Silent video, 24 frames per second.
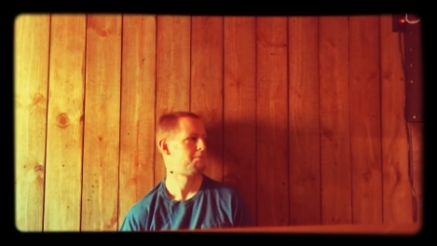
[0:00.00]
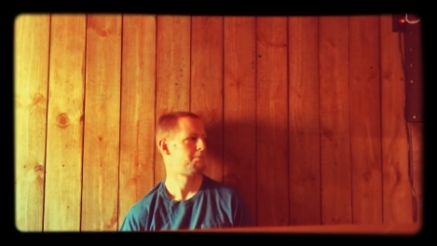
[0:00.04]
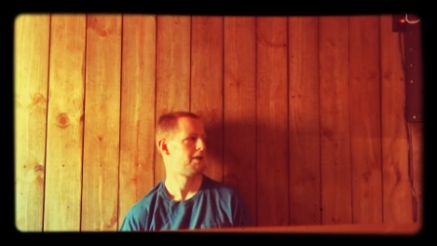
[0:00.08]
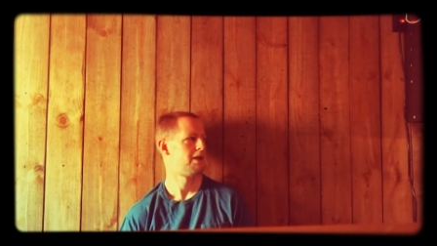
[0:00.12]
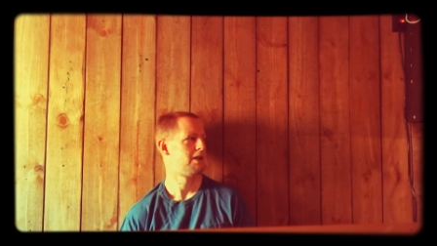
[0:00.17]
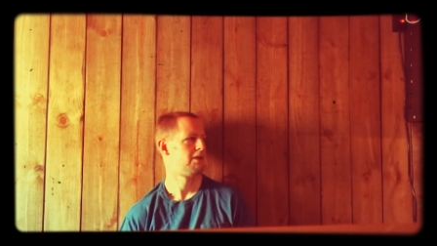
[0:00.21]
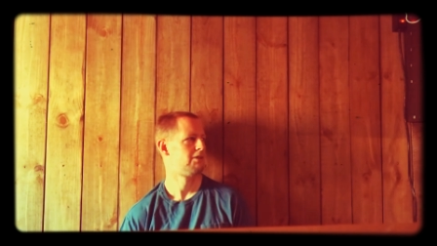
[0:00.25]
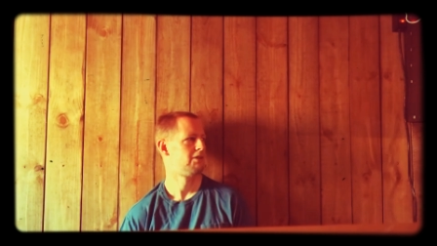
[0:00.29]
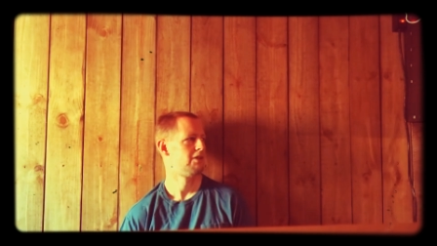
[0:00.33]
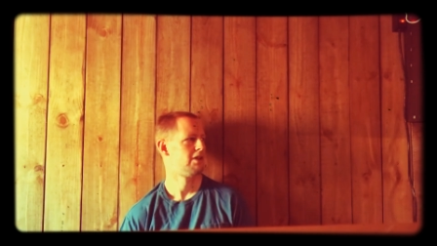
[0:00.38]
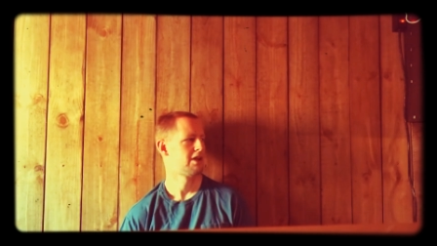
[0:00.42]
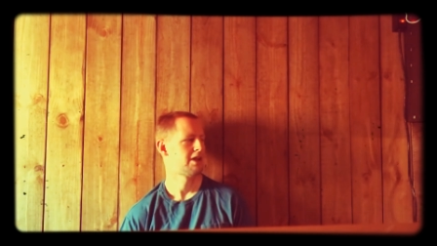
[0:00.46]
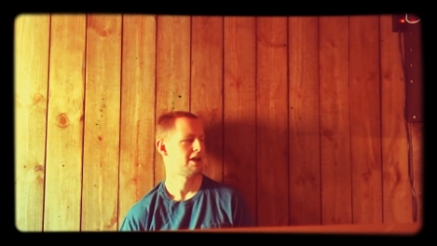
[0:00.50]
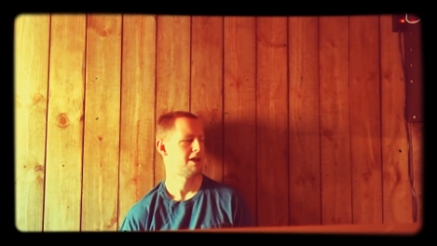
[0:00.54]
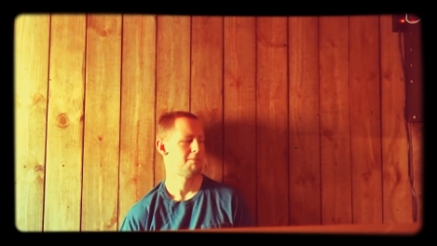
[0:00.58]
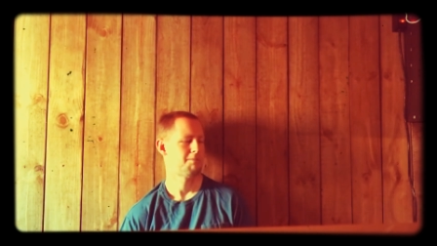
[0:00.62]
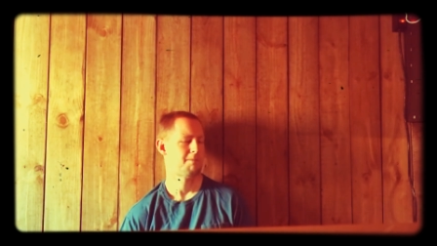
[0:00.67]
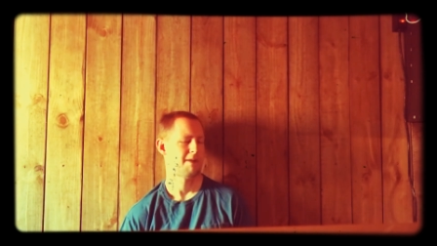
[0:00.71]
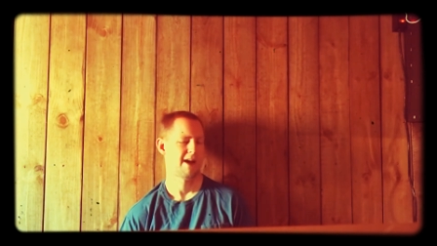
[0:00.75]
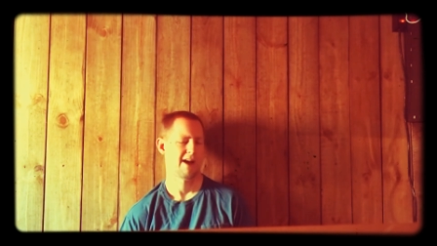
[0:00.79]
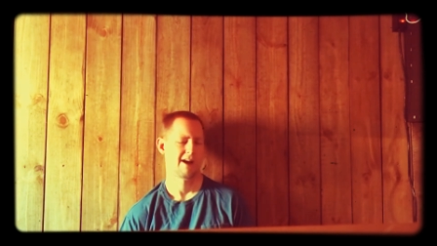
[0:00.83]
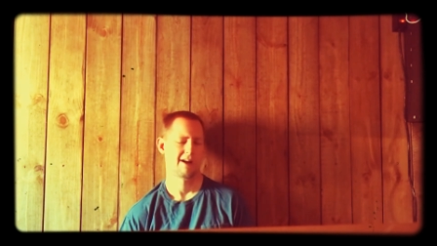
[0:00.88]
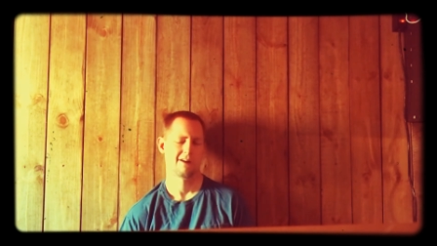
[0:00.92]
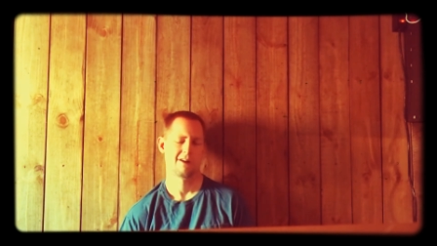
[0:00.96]
And looking at
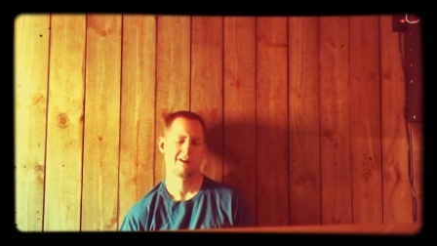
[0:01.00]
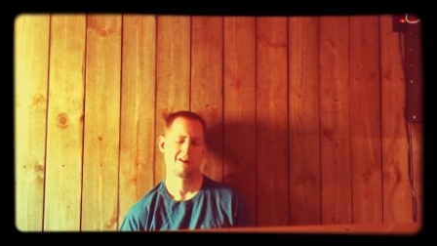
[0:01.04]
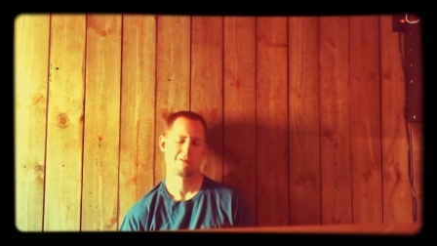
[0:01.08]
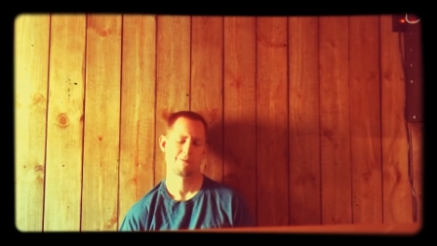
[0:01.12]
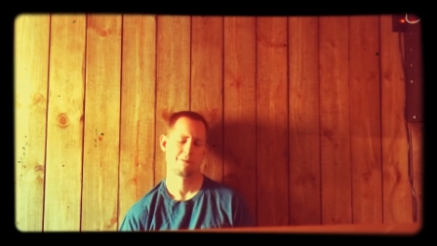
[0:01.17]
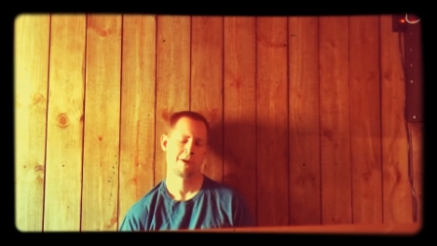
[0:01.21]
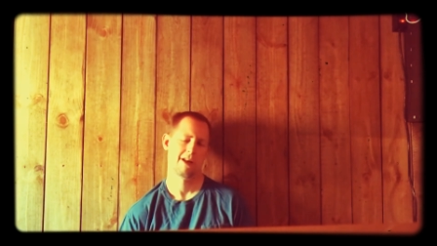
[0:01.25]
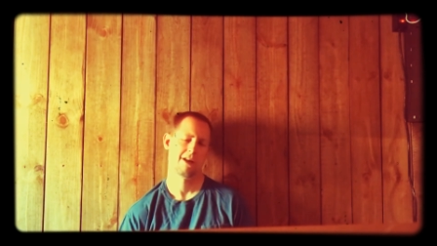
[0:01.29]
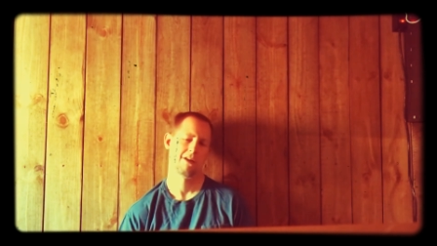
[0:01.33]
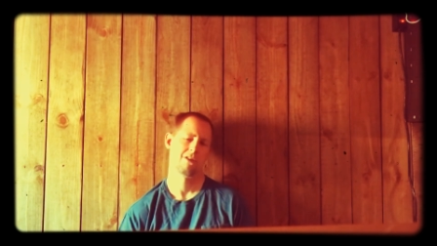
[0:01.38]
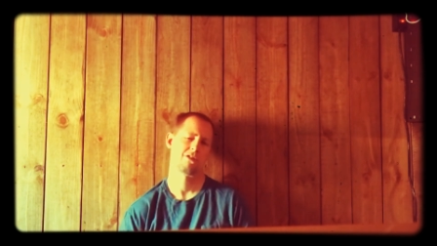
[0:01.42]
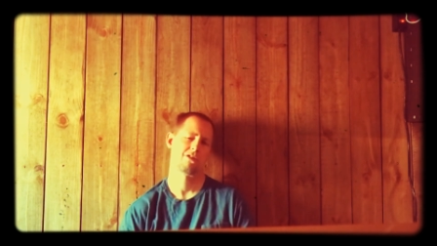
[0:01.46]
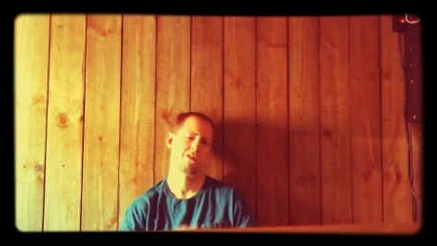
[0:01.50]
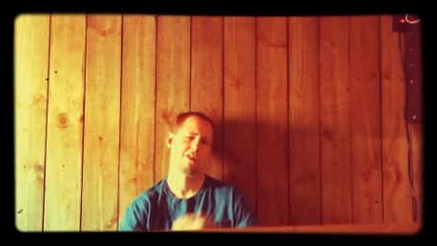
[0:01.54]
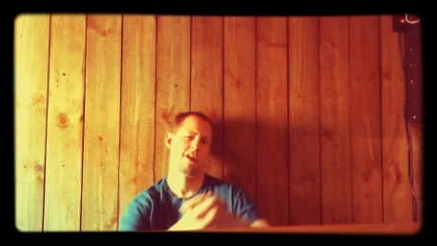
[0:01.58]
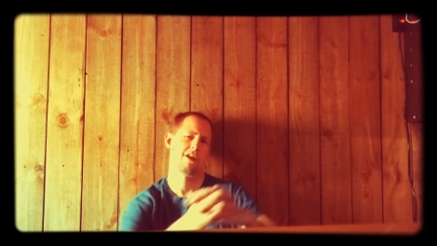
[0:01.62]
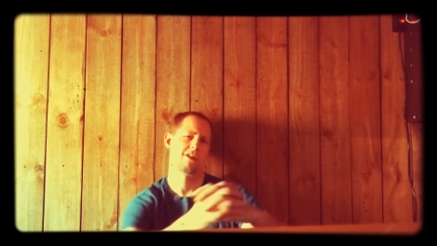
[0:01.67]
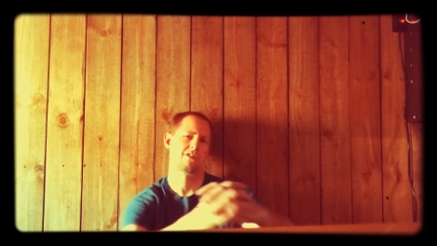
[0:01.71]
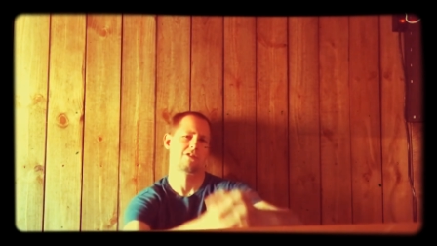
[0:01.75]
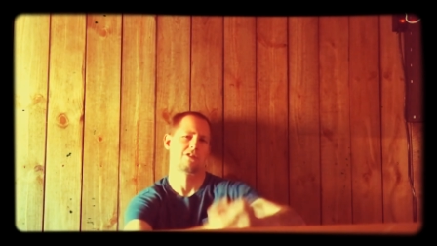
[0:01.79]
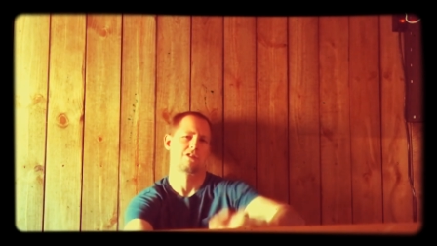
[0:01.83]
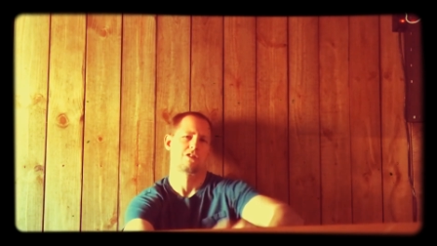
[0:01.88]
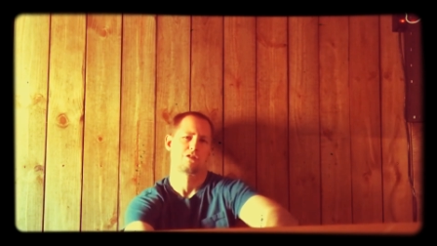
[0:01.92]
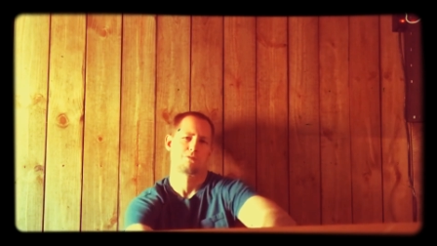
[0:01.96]
batteries, man, those
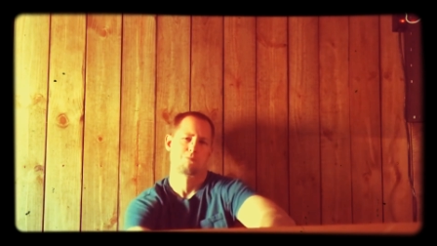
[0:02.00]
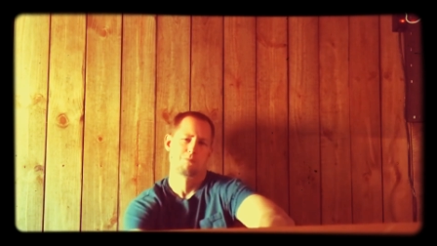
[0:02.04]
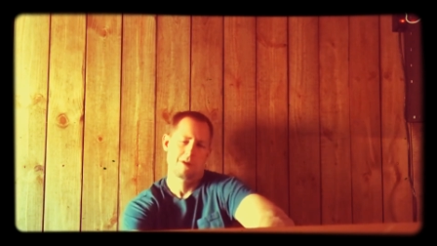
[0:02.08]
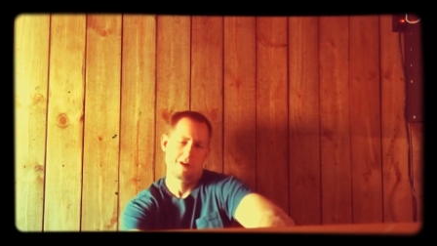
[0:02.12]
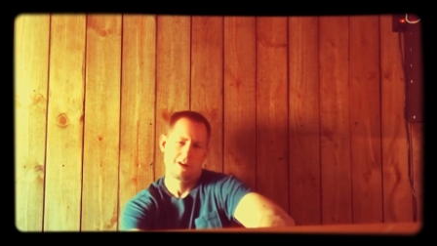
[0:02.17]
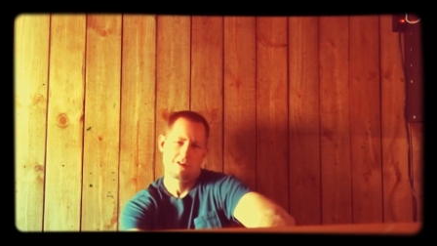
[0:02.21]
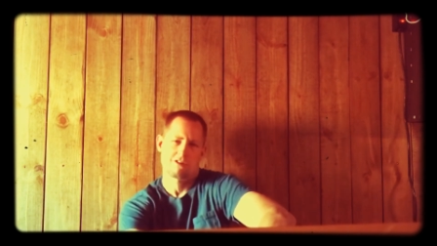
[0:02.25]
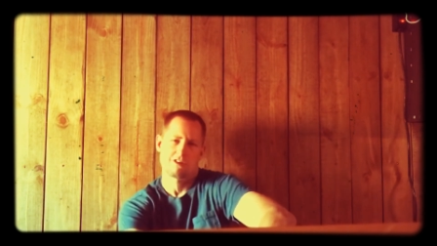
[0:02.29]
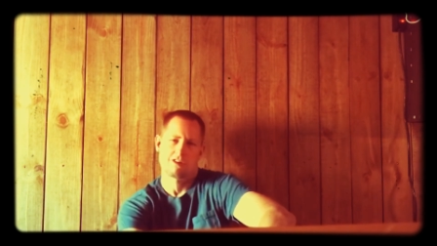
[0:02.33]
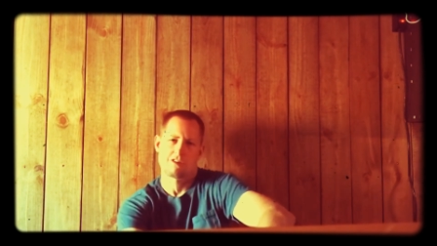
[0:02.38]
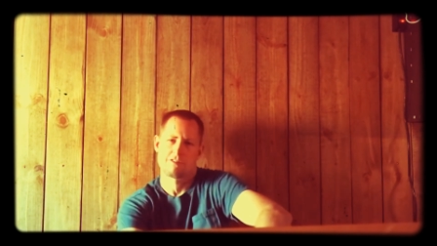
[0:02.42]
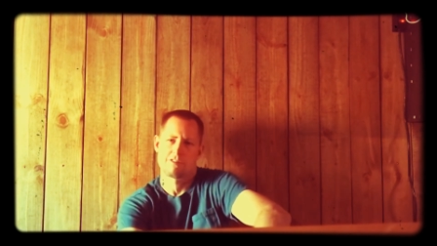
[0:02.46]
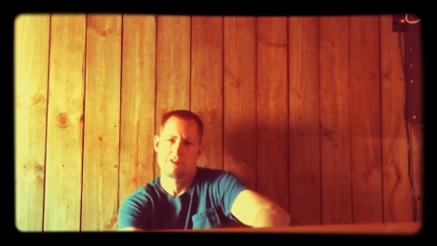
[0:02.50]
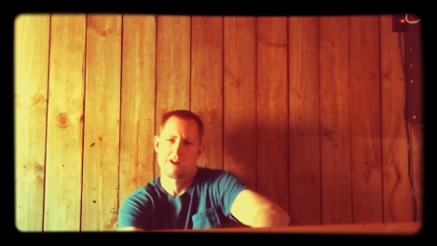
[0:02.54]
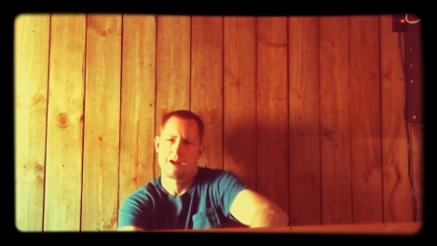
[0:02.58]
things are expensive, and